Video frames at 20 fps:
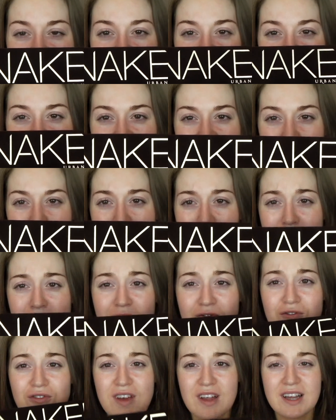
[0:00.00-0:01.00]
Now
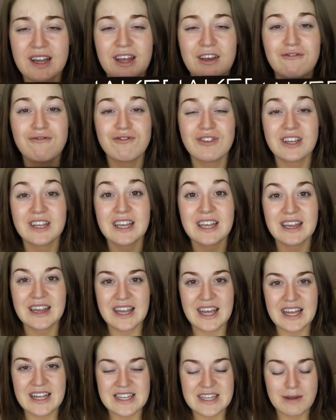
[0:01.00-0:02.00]
I'm really
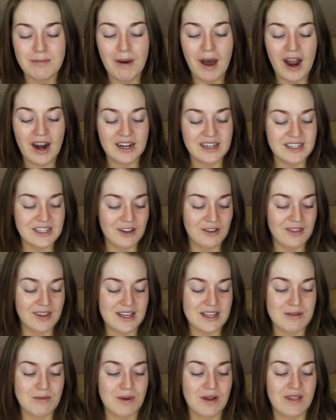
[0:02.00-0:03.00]
late to the party on
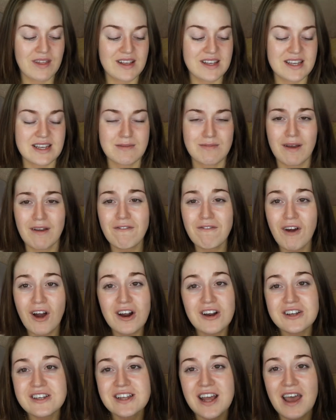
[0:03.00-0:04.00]
this one. This is my
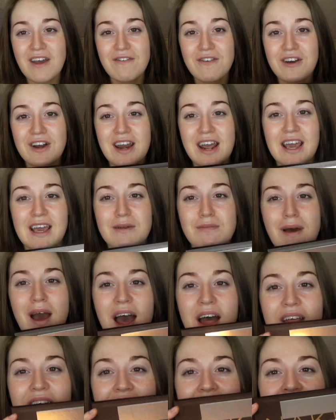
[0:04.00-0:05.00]
first ever Naked
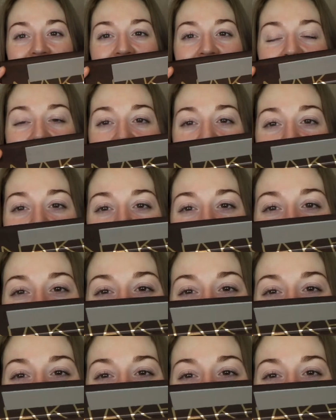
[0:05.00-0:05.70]
palette and